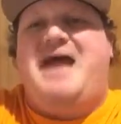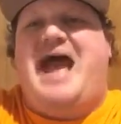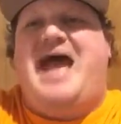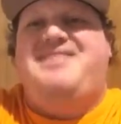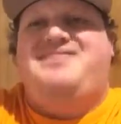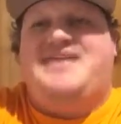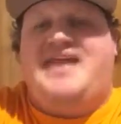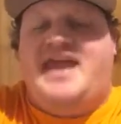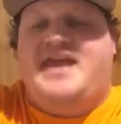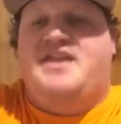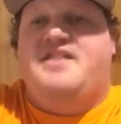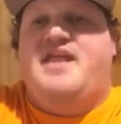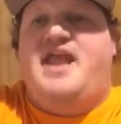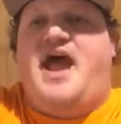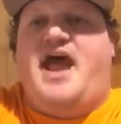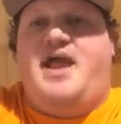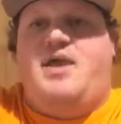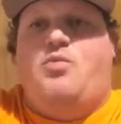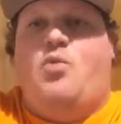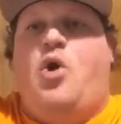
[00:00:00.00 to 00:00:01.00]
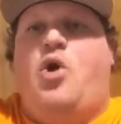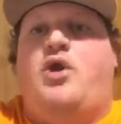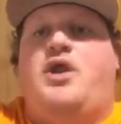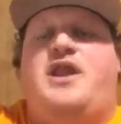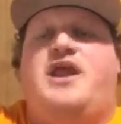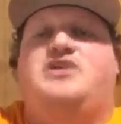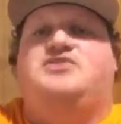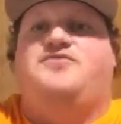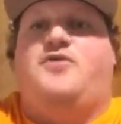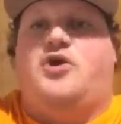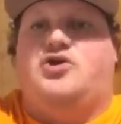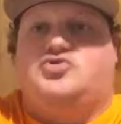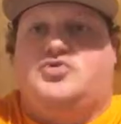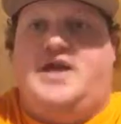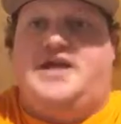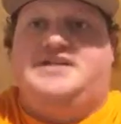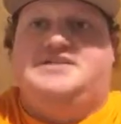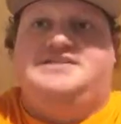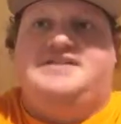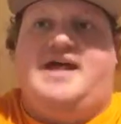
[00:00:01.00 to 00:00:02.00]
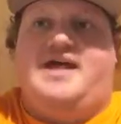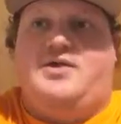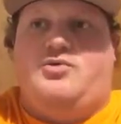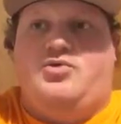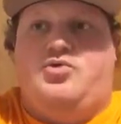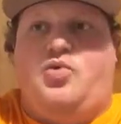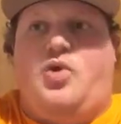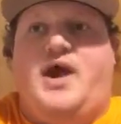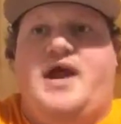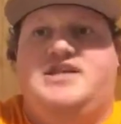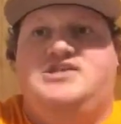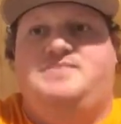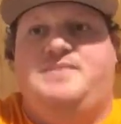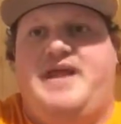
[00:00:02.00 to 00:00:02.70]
at the end of the day, wanted as far as reconciling with whites,